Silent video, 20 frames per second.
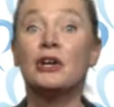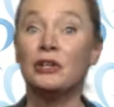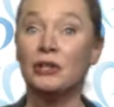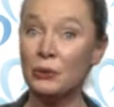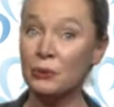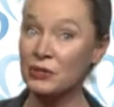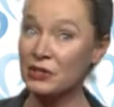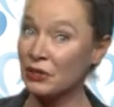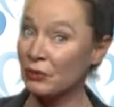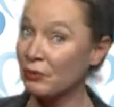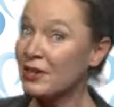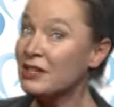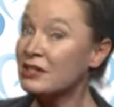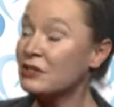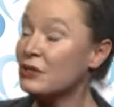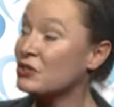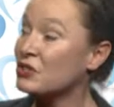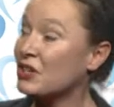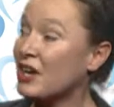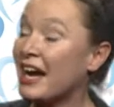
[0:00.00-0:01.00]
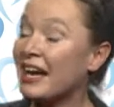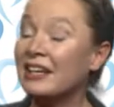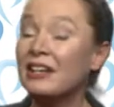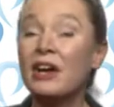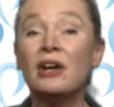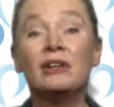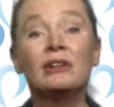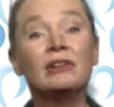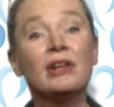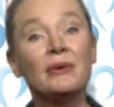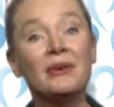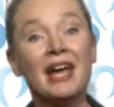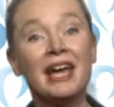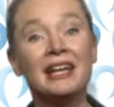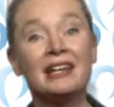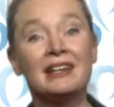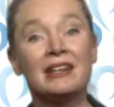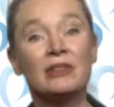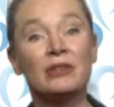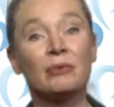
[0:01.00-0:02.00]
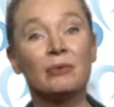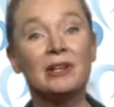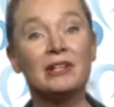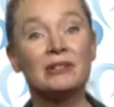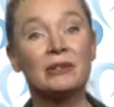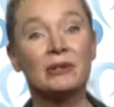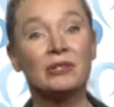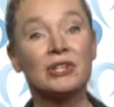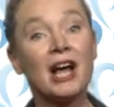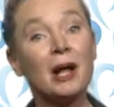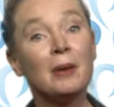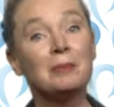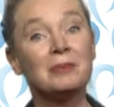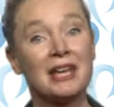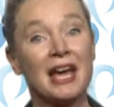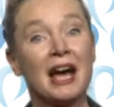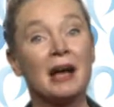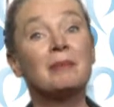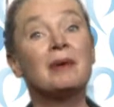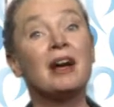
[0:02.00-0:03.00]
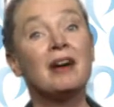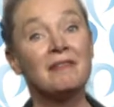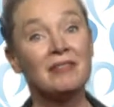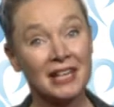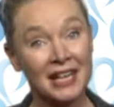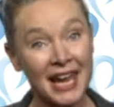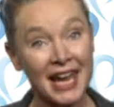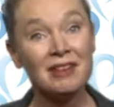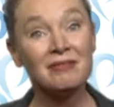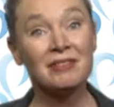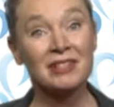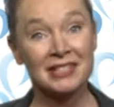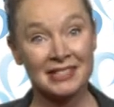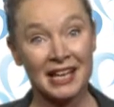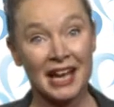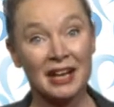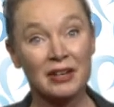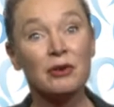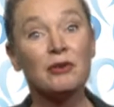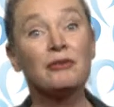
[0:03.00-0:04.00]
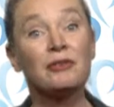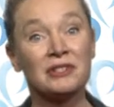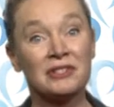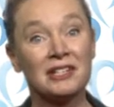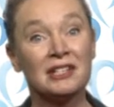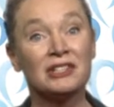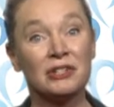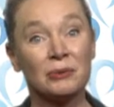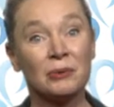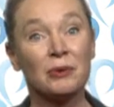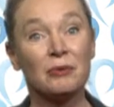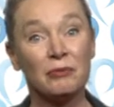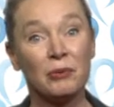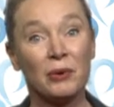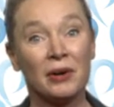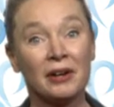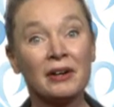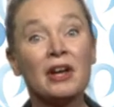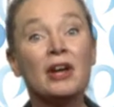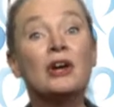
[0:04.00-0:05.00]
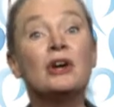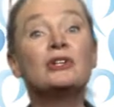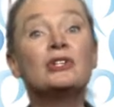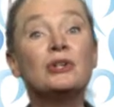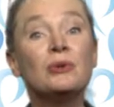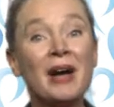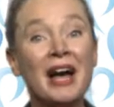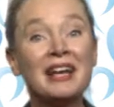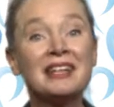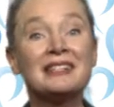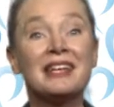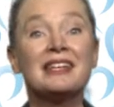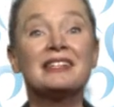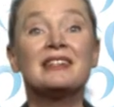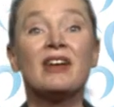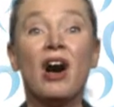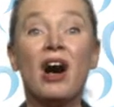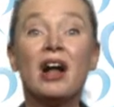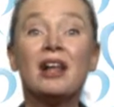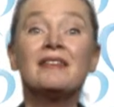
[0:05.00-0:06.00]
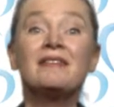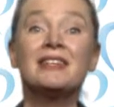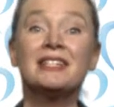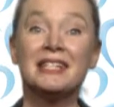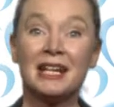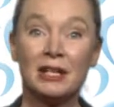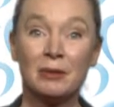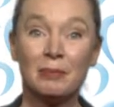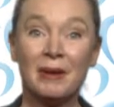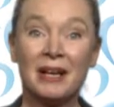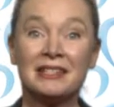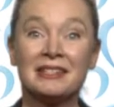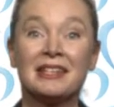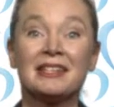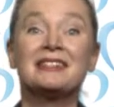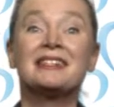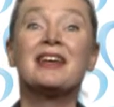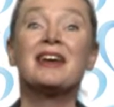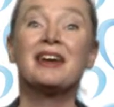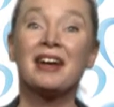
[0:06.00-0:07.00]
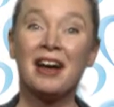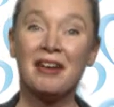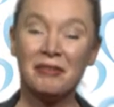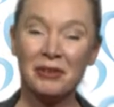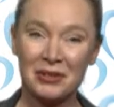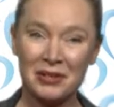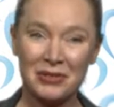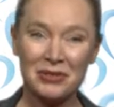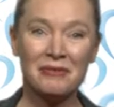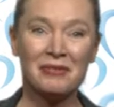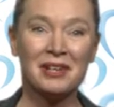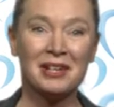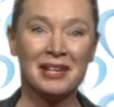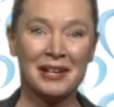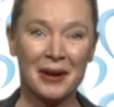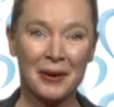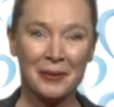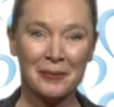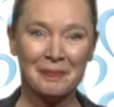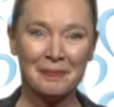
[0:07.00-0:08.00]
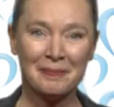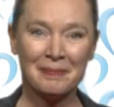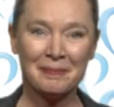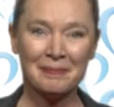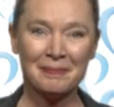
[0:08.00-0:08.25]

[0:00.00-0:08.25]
Use the research guide located in the Research Help tab of the Canvas site for C204 to access all of the databases covered in the video.